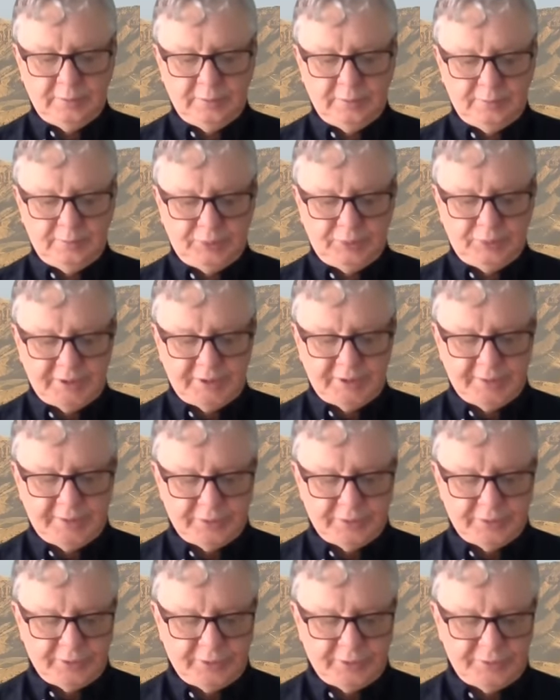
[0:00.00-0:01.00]

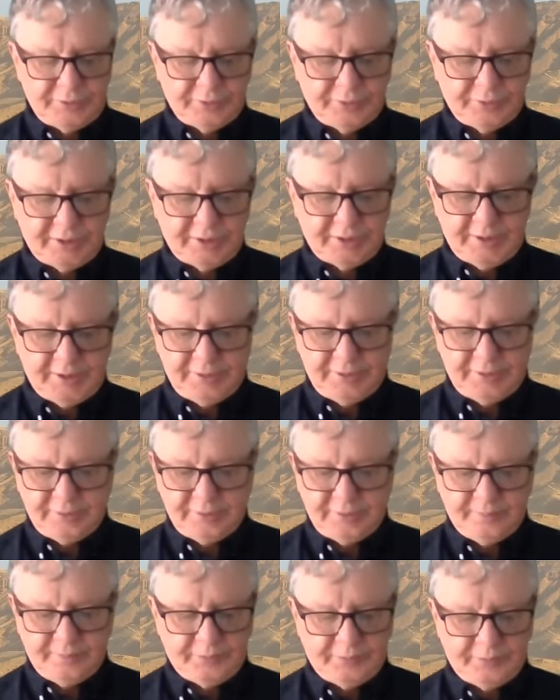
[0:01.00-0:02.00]
Plotinus also says,
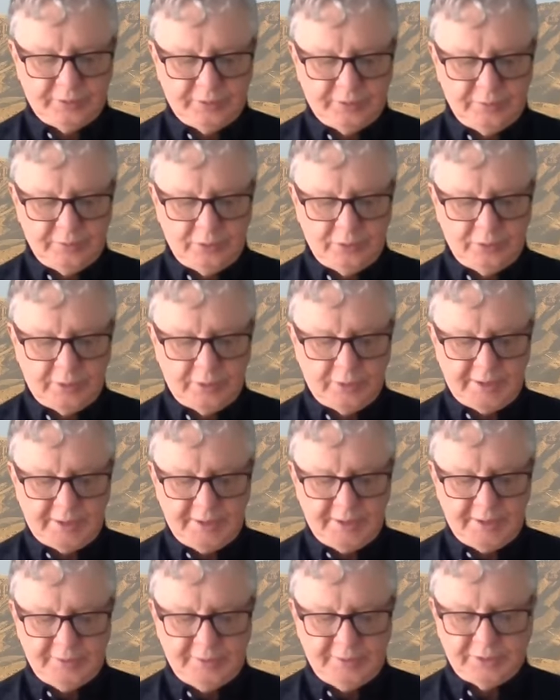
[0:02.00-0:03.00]
no
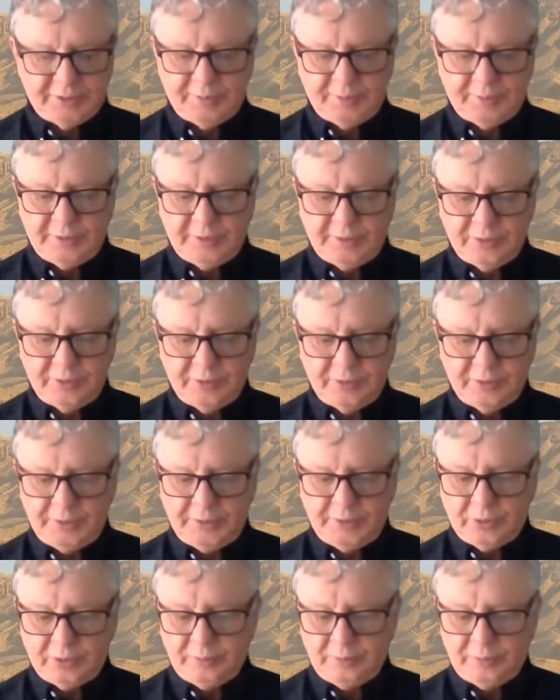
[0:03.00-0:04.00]
eye that has not
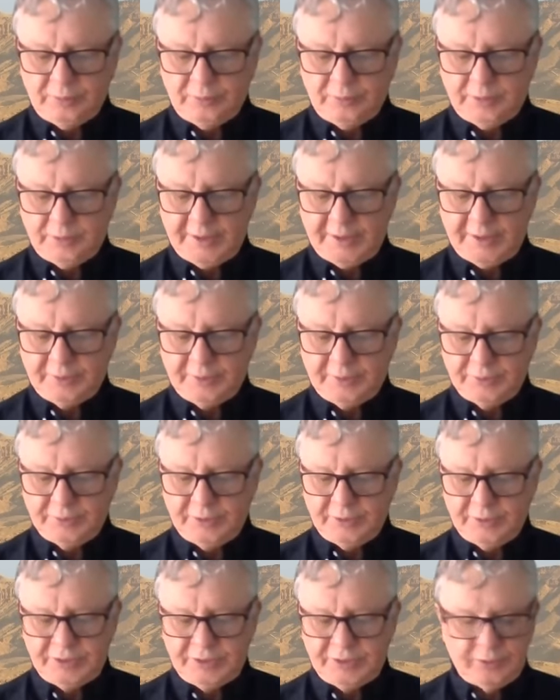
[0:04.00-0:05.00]
become like unto
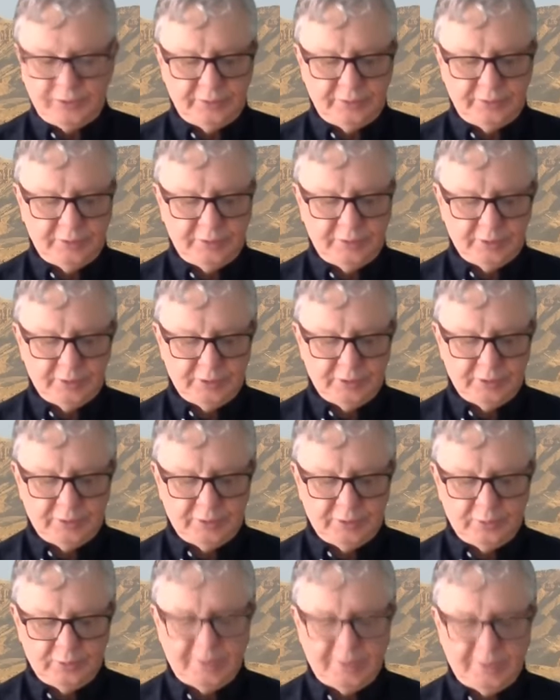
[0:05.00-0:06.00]
the sun
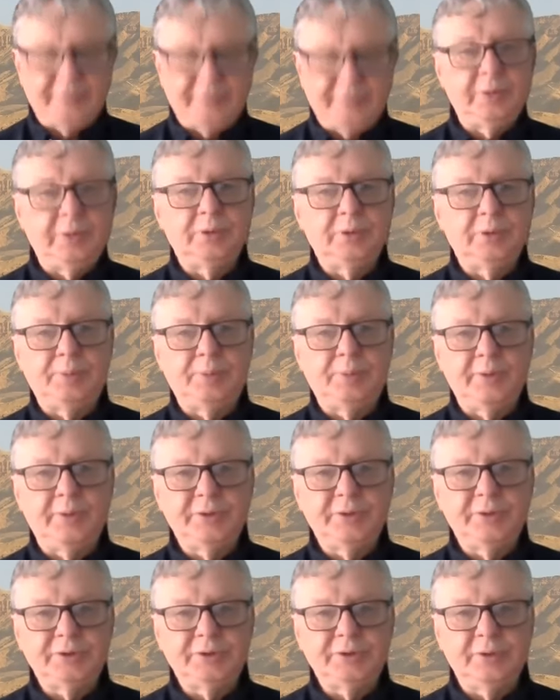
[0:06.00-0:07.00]
will ever look upon
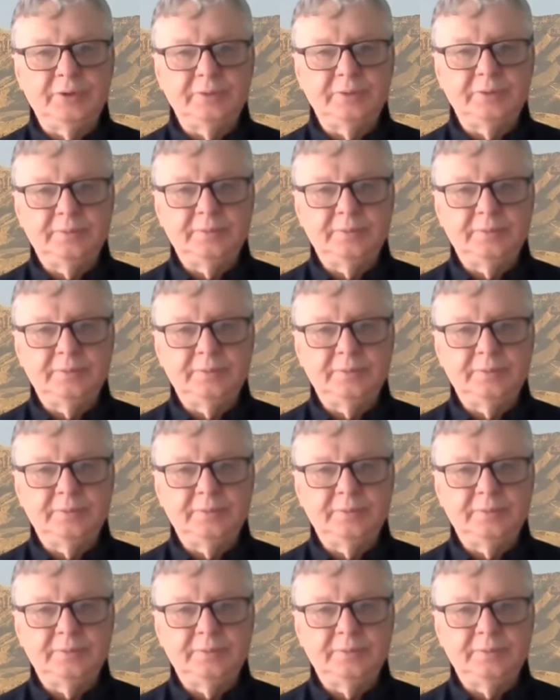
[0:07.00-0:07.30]
the sun.